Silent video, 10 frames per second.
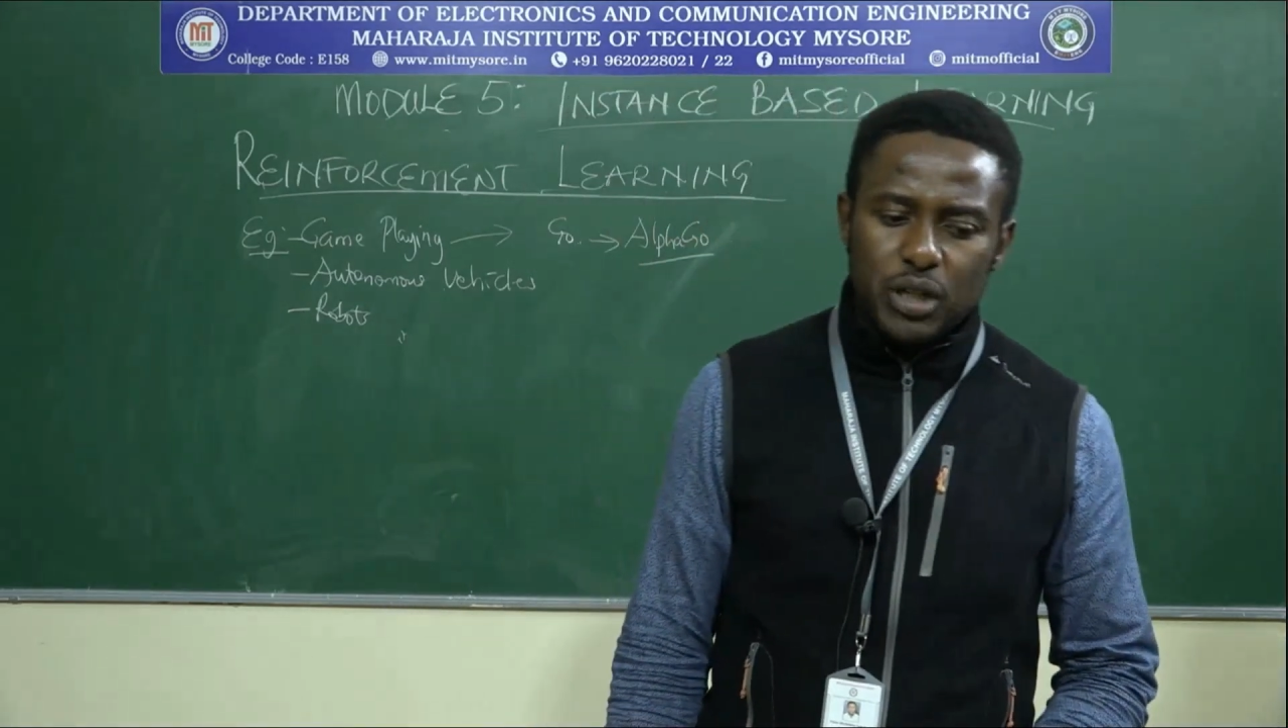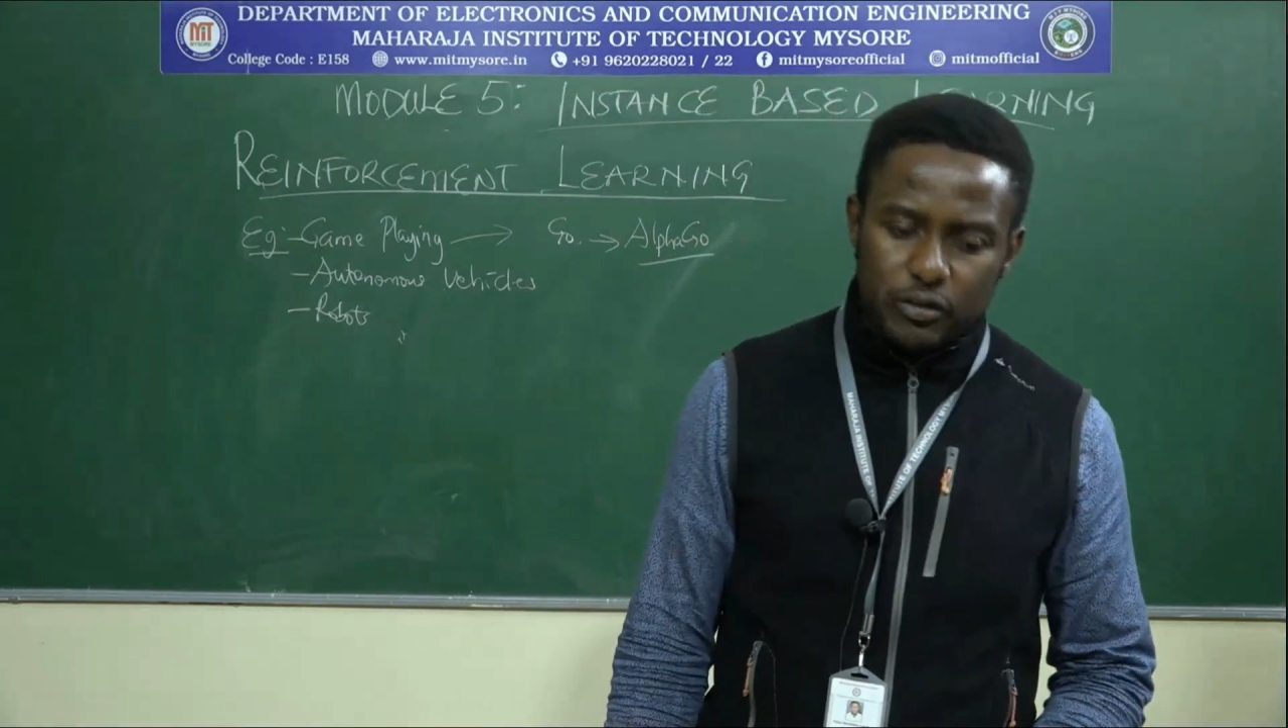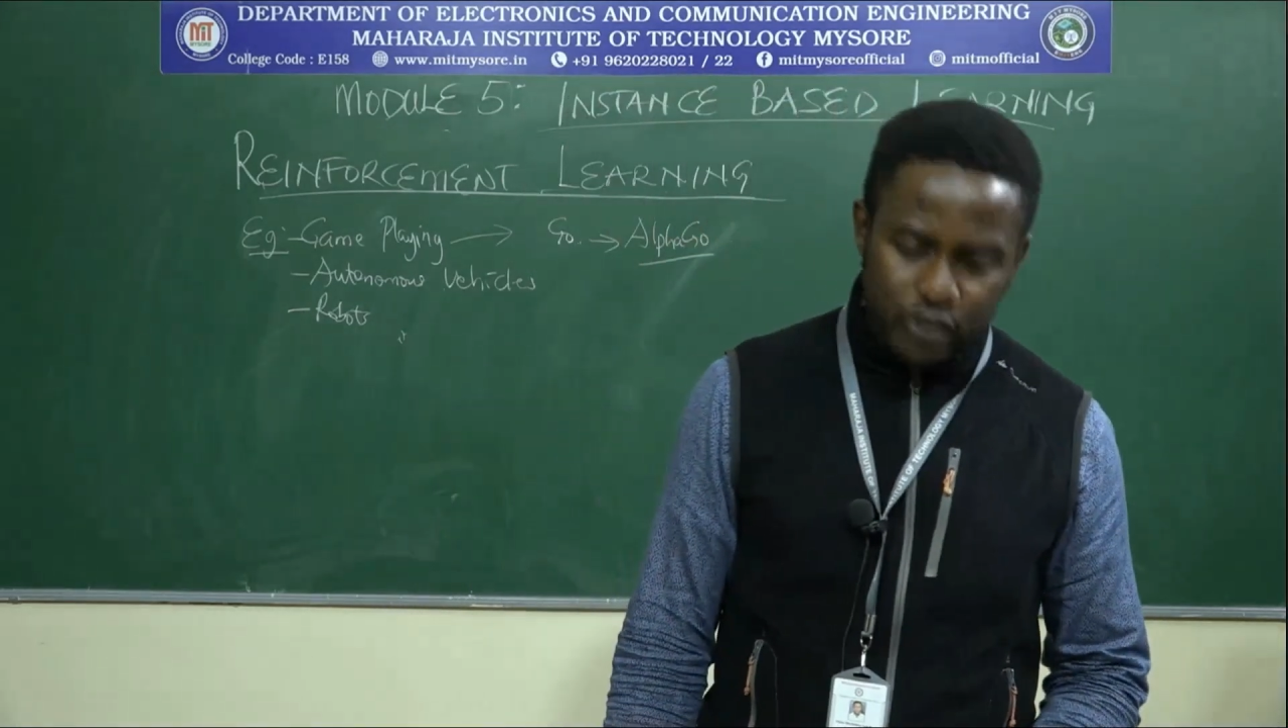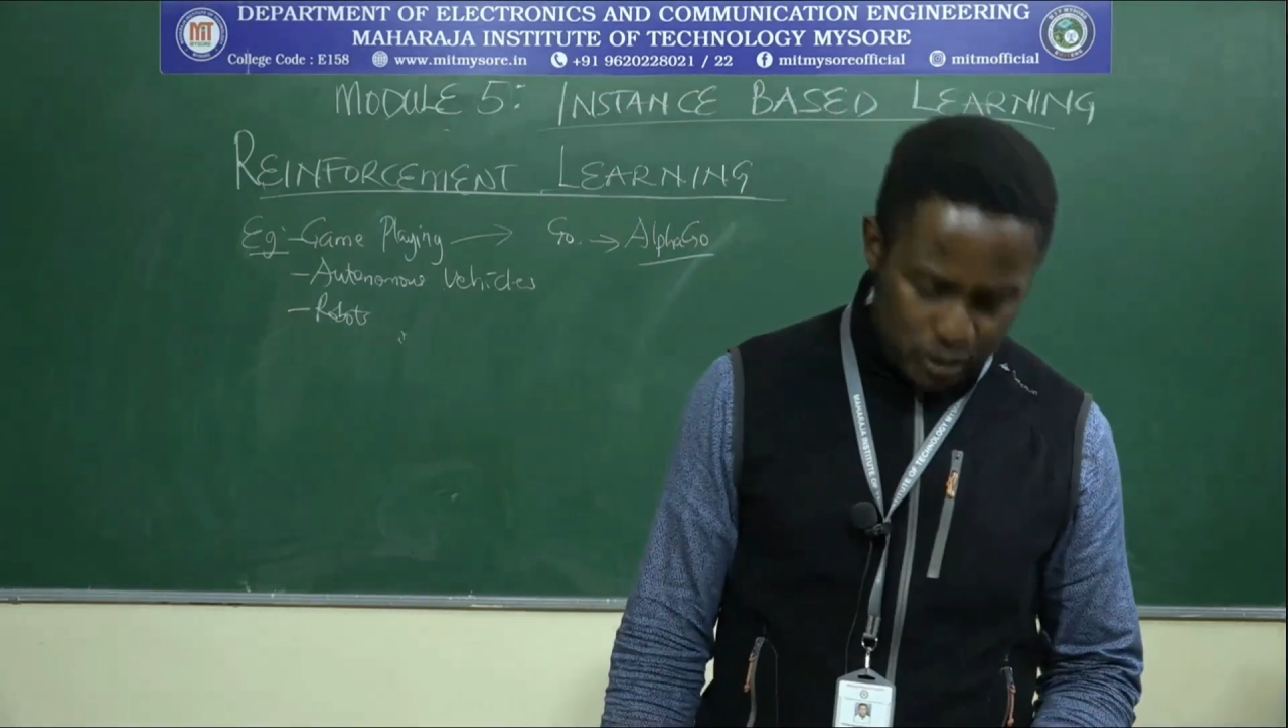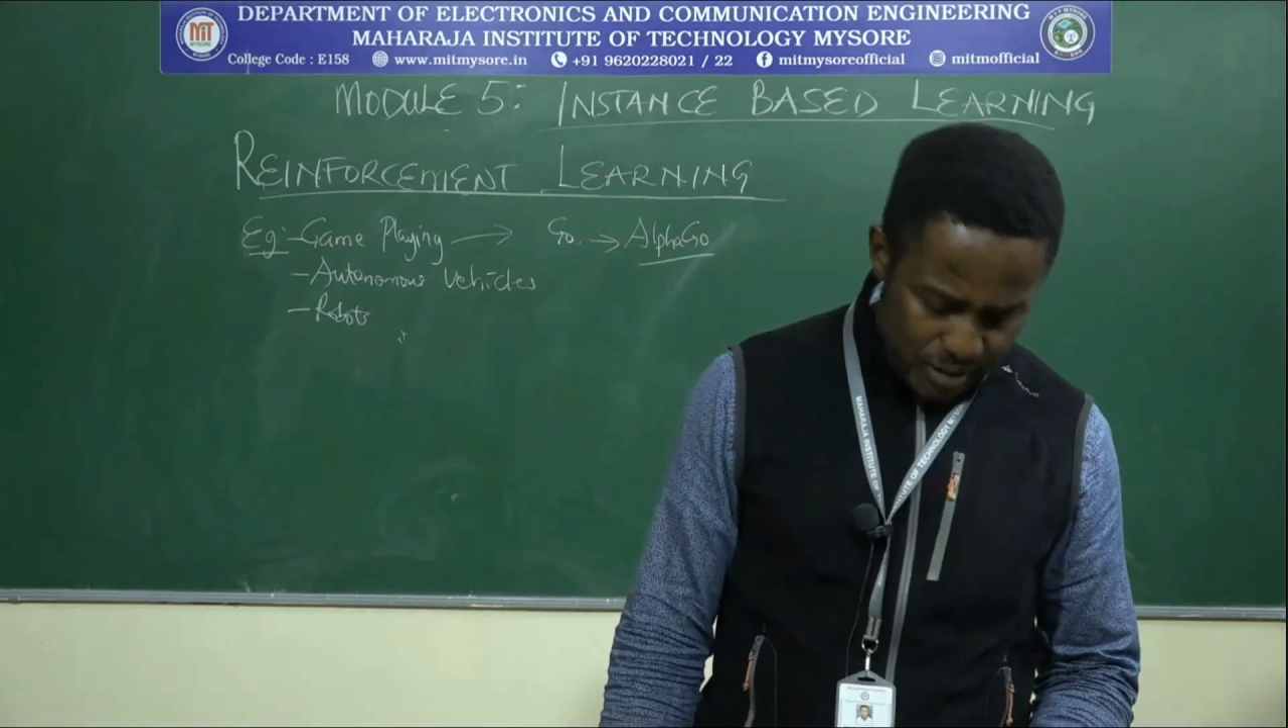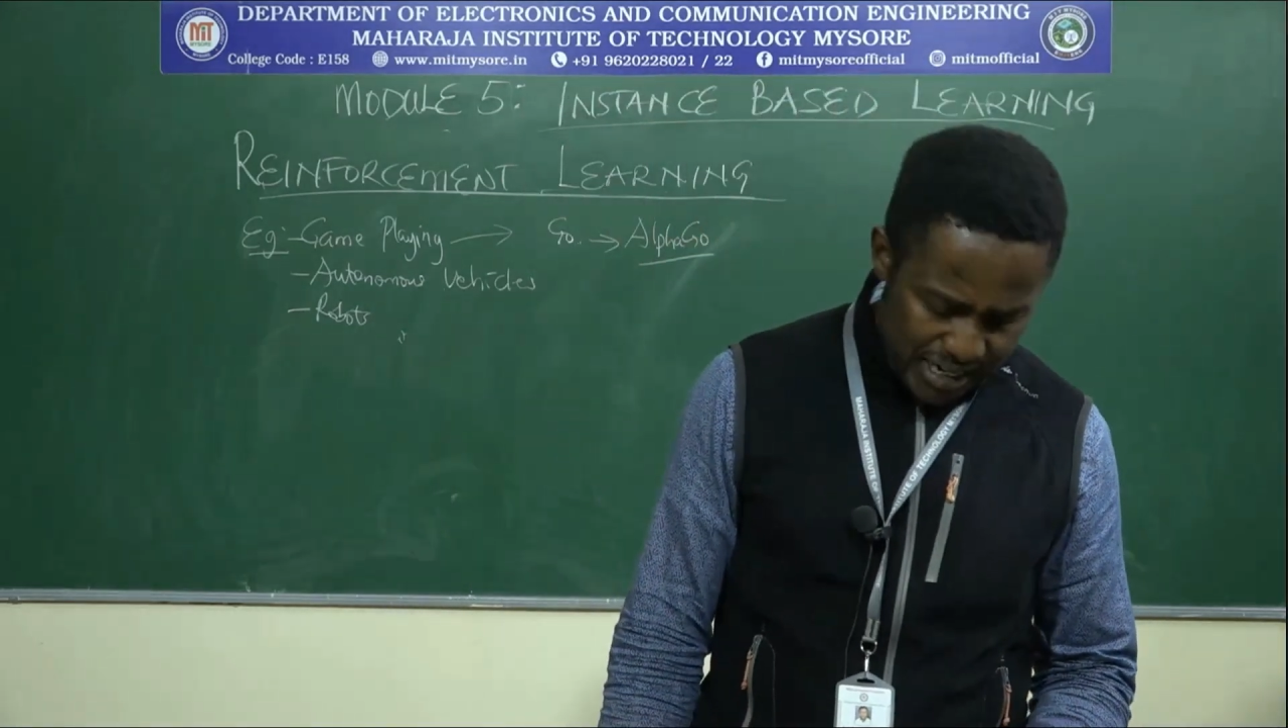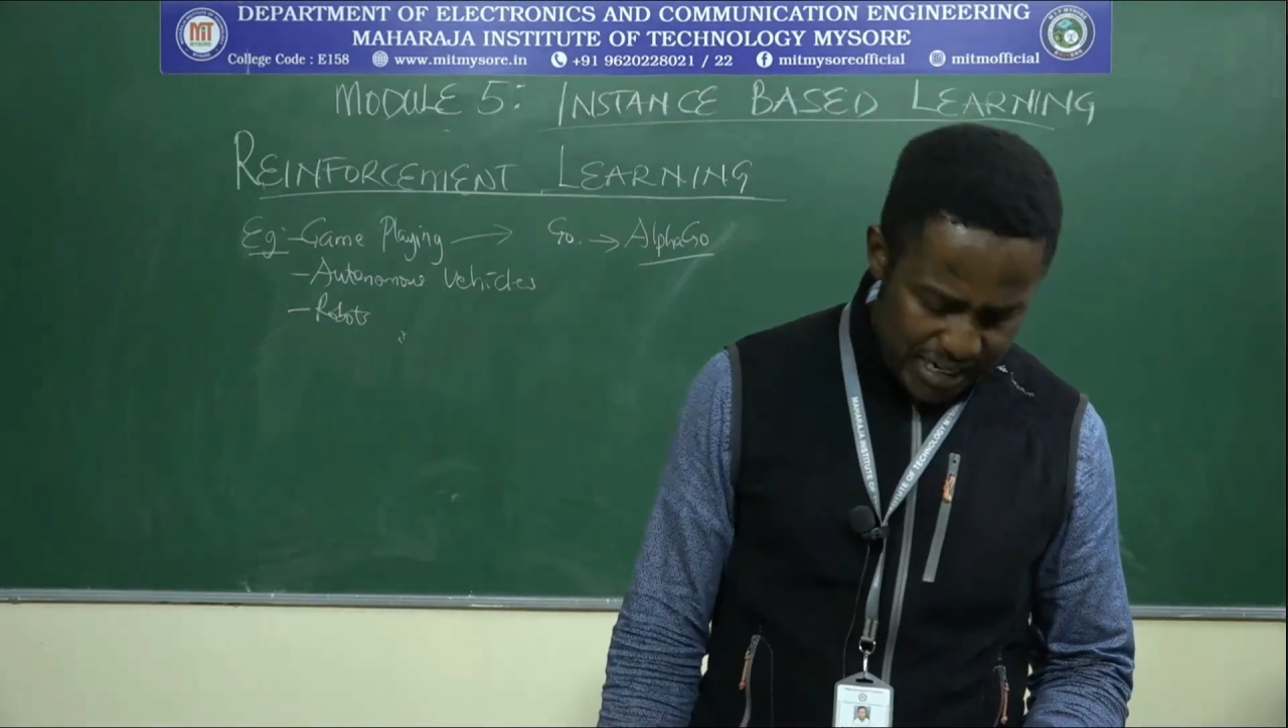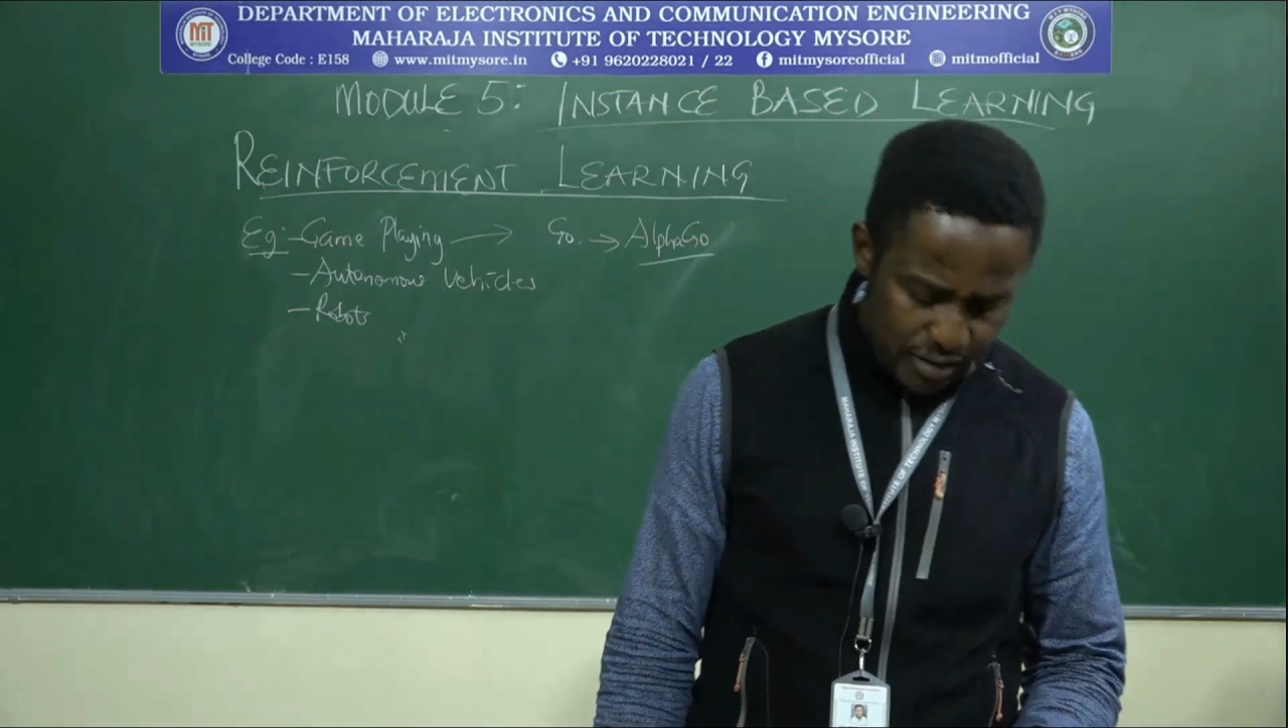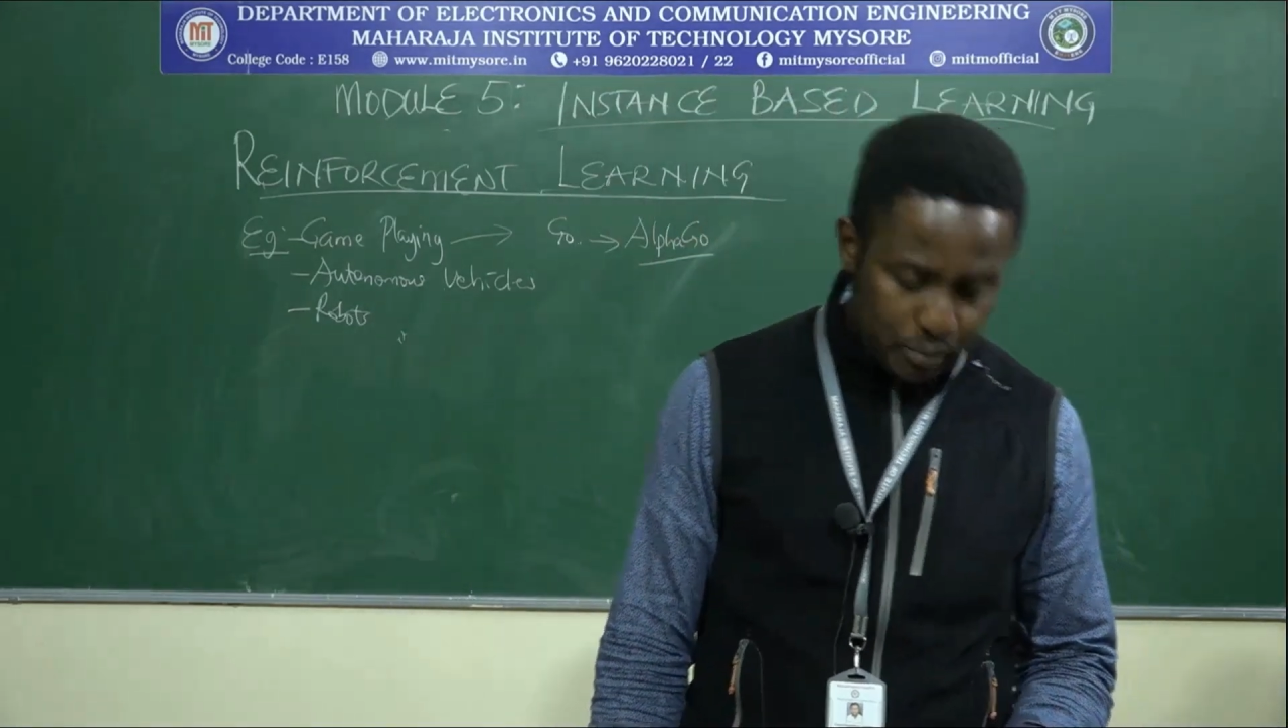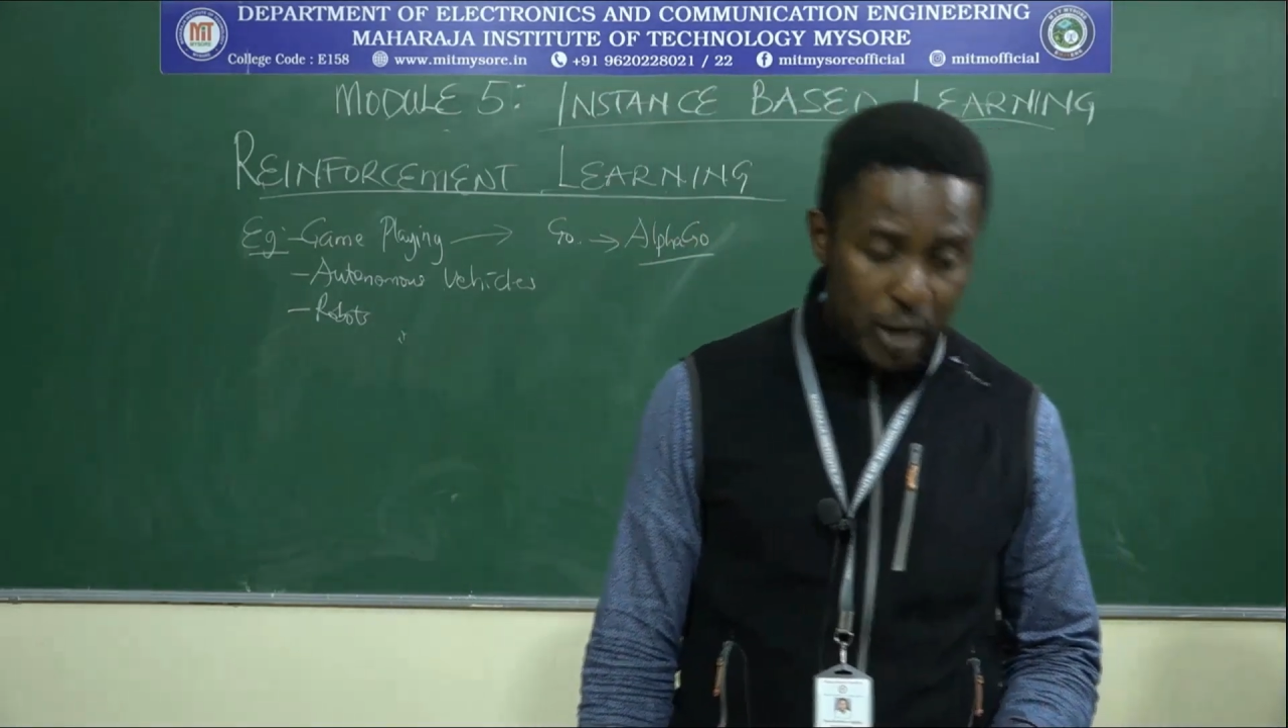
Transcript: reinforcement learning